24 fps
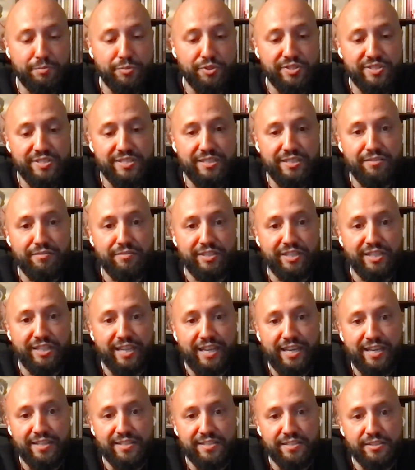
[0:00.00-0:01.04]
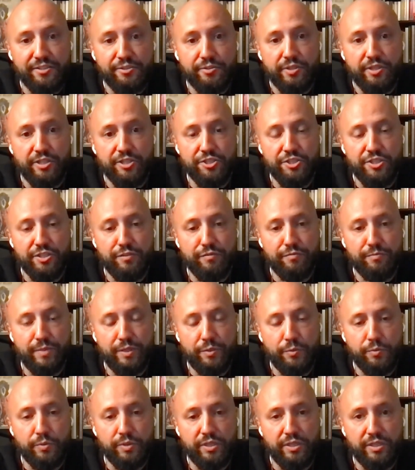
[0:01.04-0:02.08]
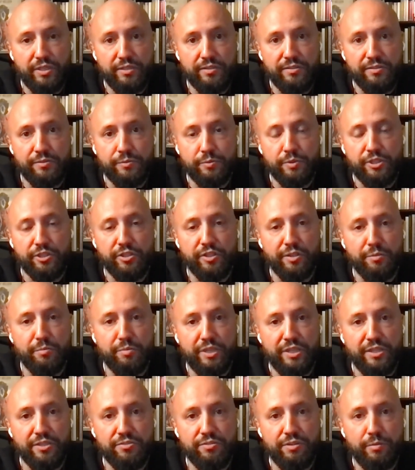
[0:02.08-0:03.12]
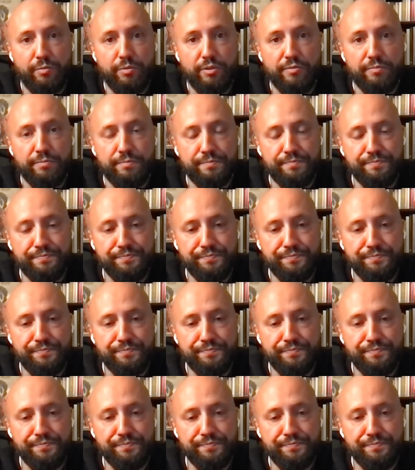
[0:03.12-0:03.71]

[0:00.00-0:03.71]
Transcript: perceiving as a good achievement, we're going to be in trouble.